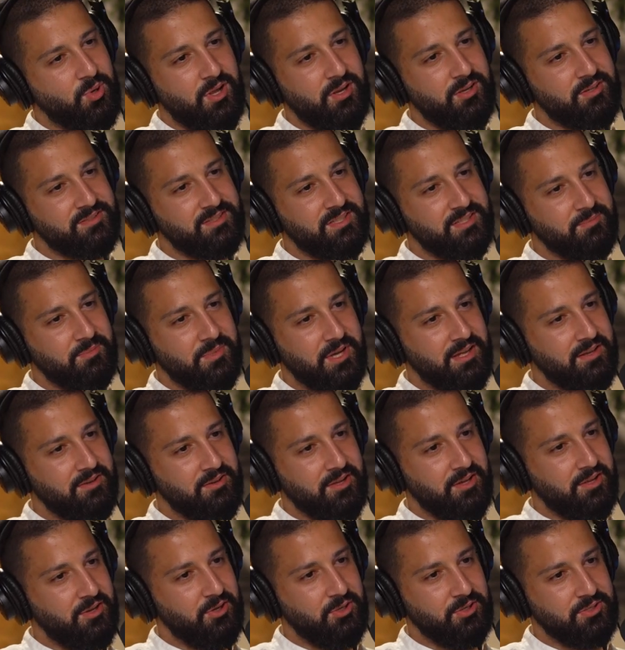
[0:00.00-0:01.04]
Quality
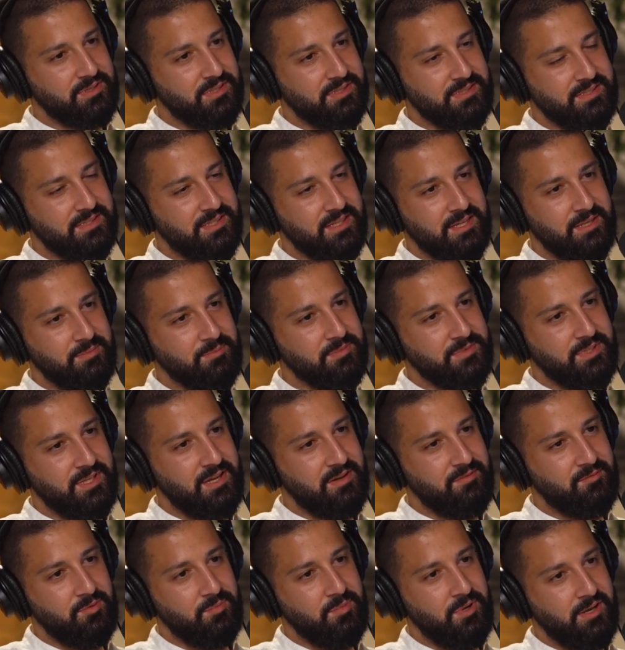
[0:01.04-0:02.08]
might not look the same
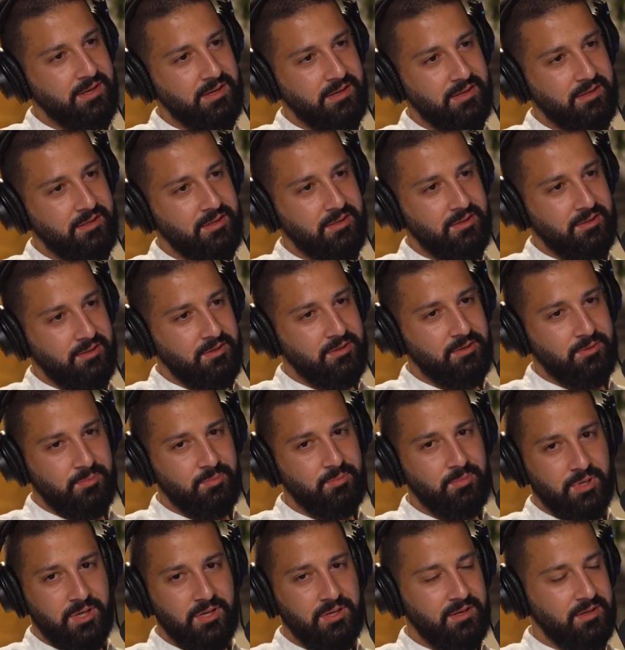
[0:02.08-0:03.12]
to everybody,
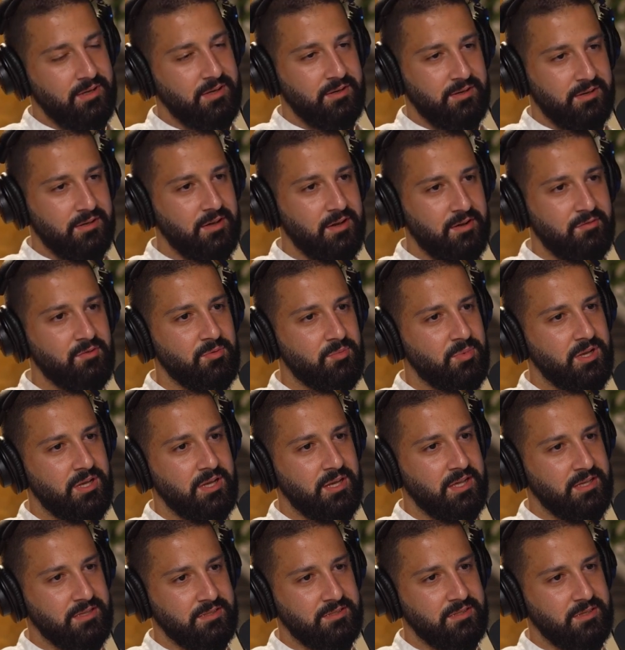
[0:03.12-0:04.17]
but
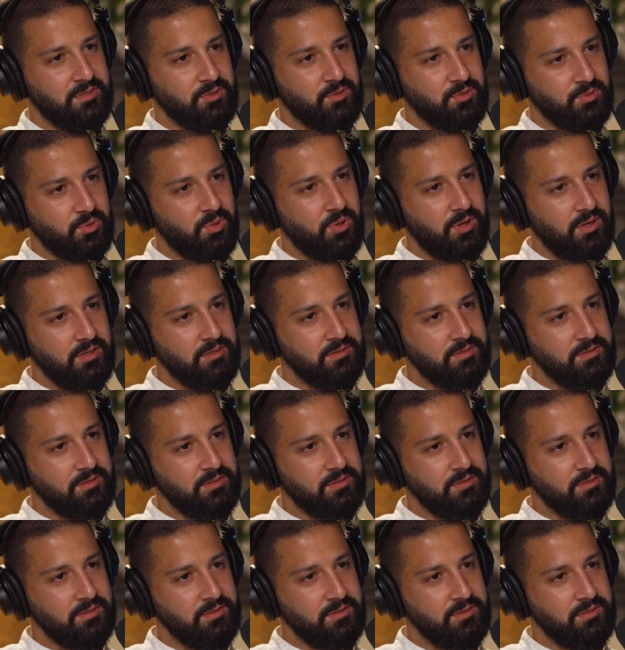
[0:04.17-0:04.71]
everybody has their own